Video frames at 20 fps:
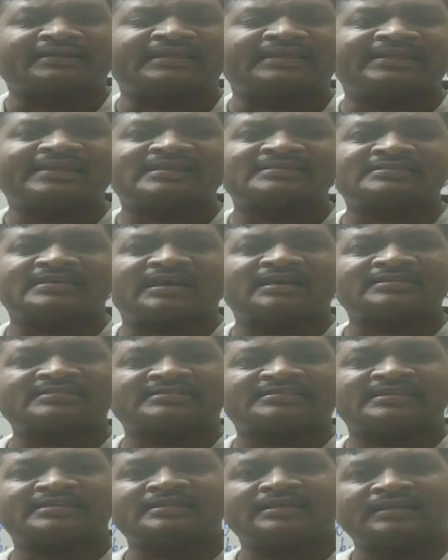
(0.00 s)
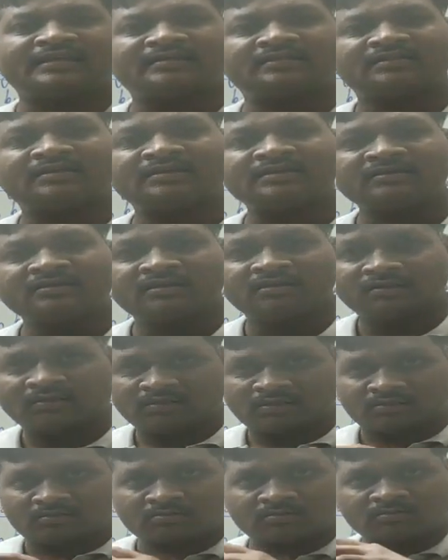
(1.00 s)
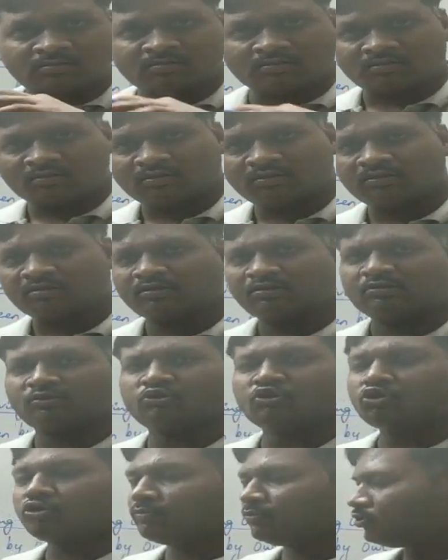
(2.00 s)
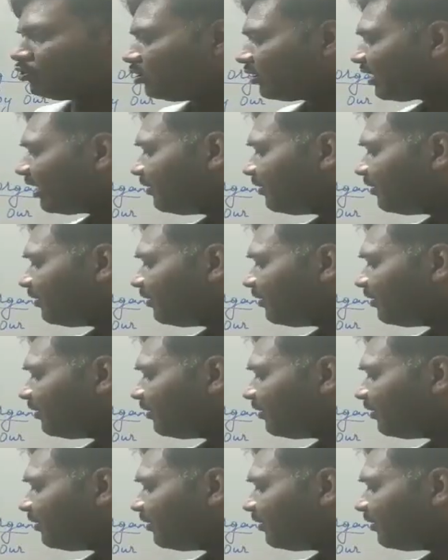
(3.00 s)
bacteria are seen in the globe.